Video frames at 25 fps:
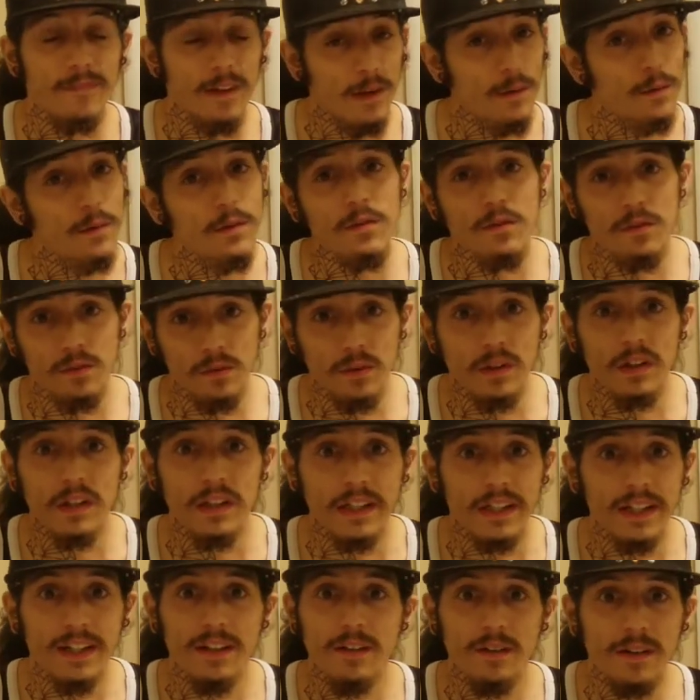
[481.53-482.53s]
It was a
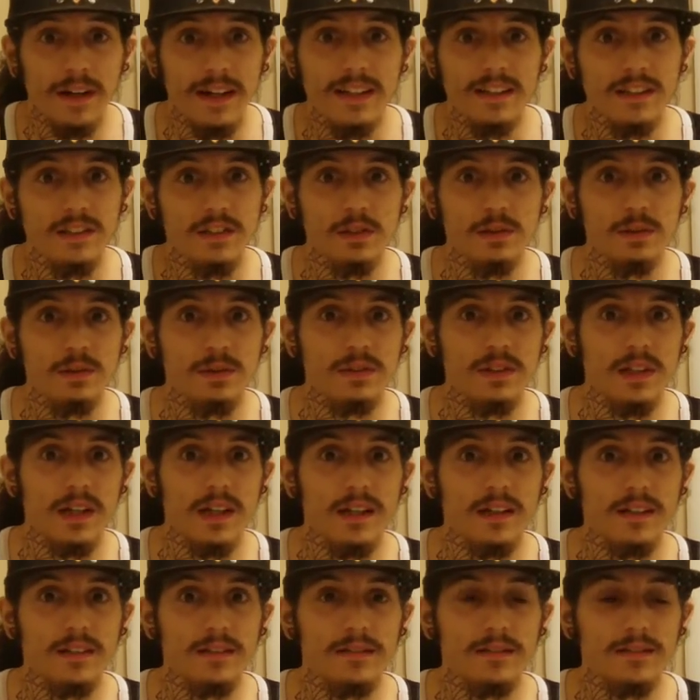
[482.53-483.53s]
really great
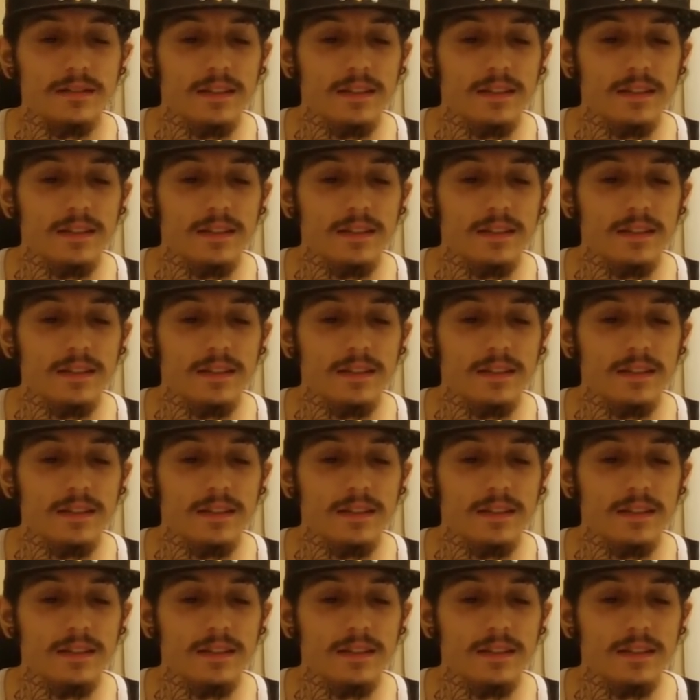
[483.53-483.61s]
Tuesday,